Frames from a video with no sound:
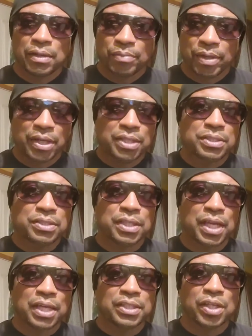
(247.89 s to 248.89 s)
because
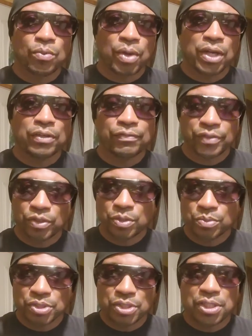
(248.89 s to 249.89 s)
Deontay Wilder feels he
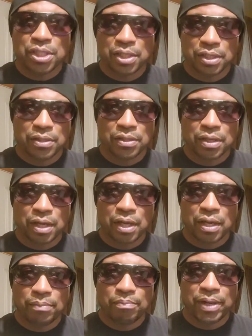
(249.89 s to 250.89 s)
was cheated
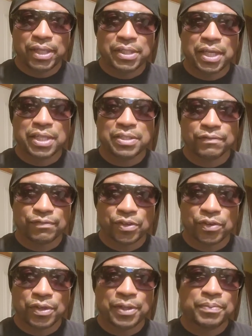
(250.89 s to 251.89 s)
by Tyson
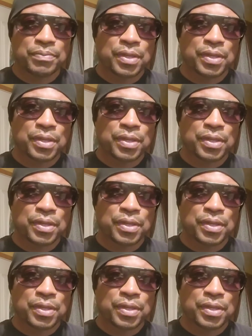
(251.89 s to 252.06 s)
Fury.